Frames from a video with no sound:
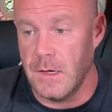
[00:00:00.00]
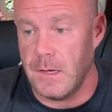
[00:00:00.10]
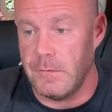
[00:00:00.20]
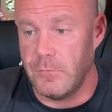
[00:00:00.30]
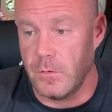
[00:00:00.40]

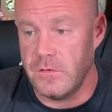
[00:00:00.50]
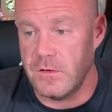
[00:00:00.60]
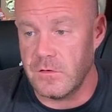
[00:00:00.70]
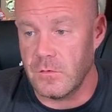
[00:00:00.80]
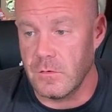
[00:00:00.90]
I'm a
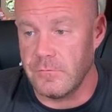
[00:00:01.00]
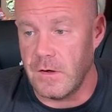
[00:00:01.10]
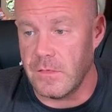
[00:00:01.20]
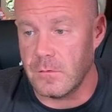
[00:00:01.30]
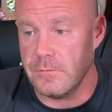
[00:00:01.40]
46-year-old
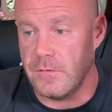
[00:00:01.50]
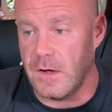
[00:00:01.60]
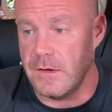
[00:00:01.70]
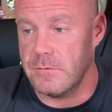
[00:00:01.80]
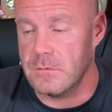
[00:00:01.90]
father of
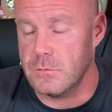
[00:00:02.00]
5,